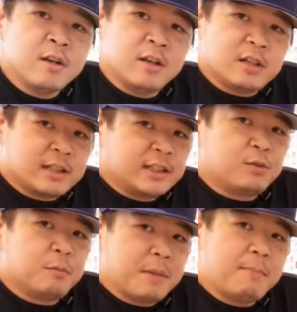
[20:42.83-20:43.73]
I
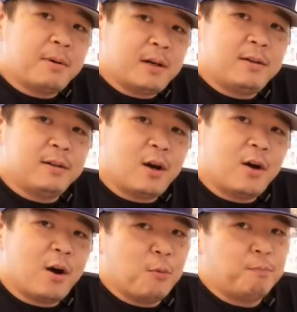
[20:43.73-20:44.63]
just remembered,
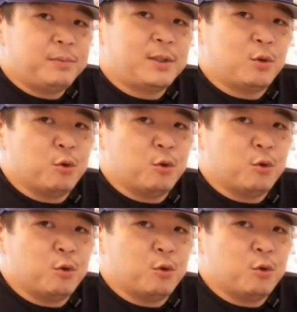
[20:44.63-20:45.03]
oops.